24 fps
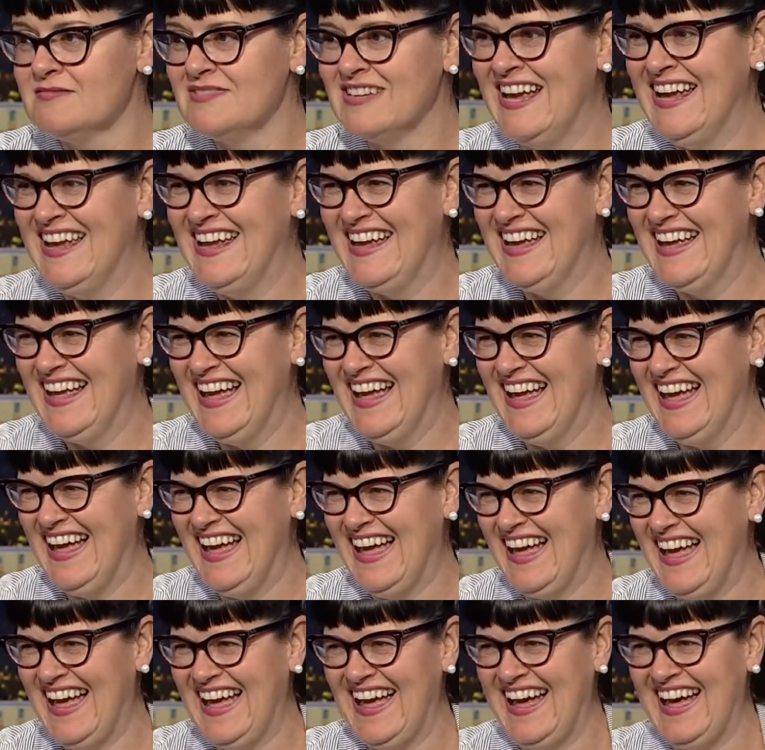Well, there you go.
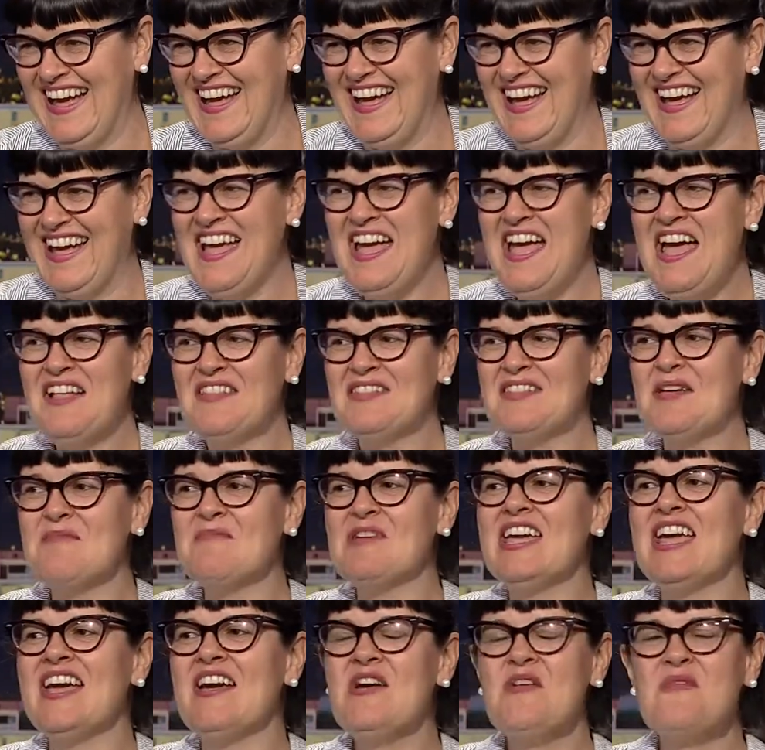And what
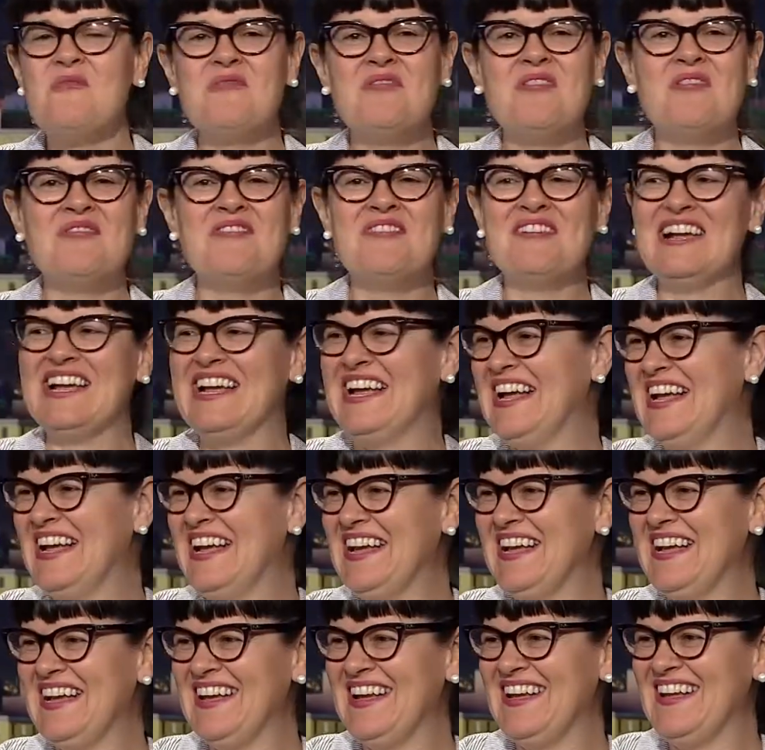we'll do is we'll stack
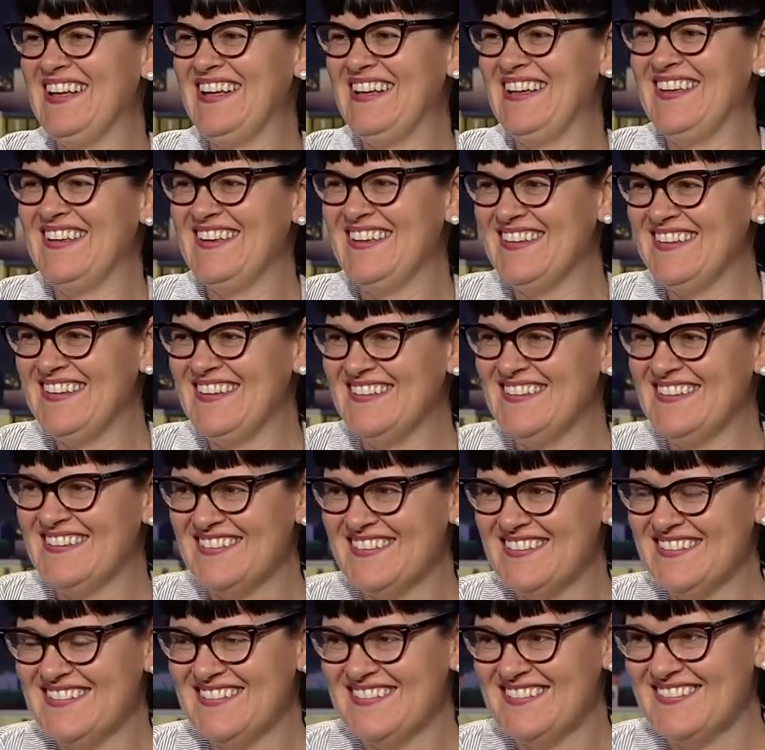rank these
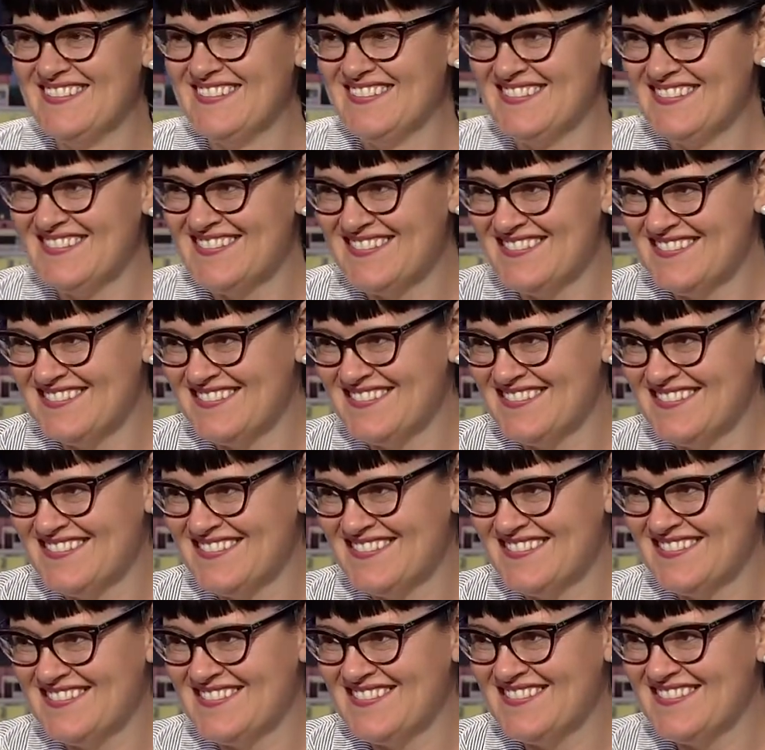incentives, credits,
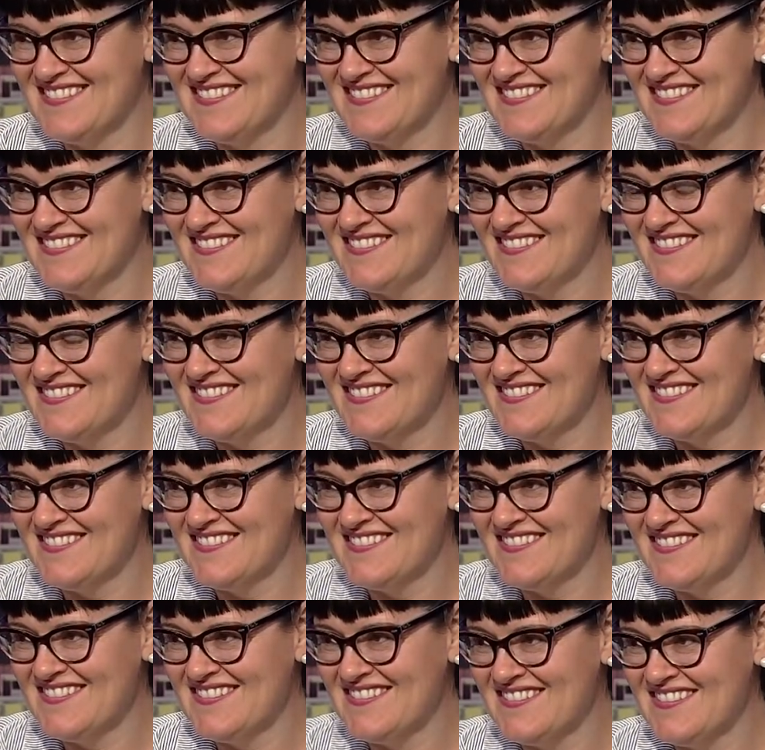deductions, and you know,
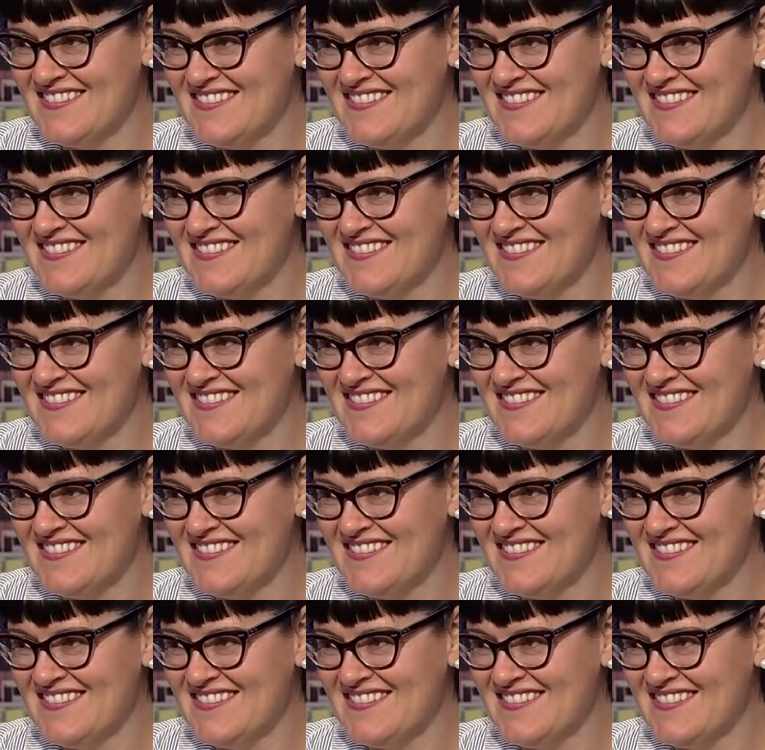if they're